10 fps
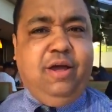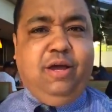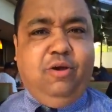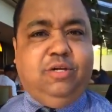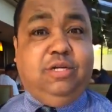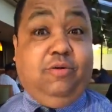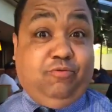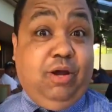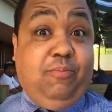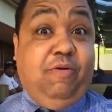It took him
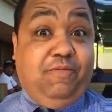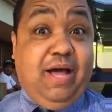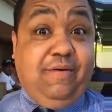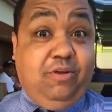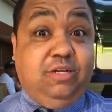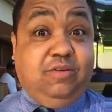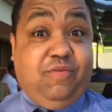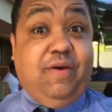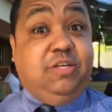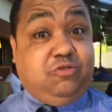3.5 years to
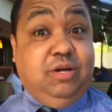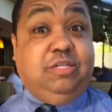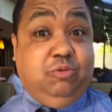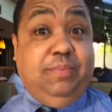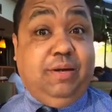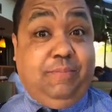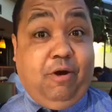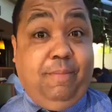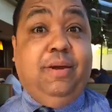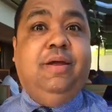find the street sweeping
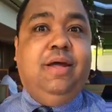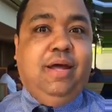department